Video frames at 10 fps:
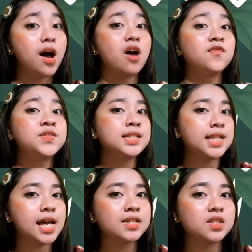of the
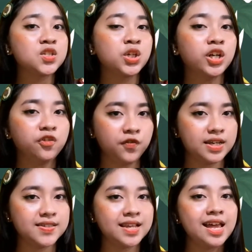land
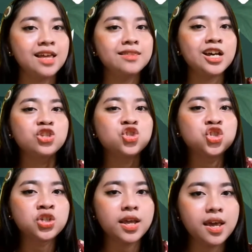surface that
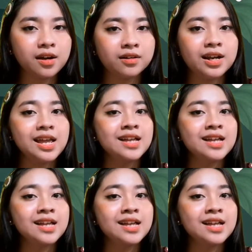share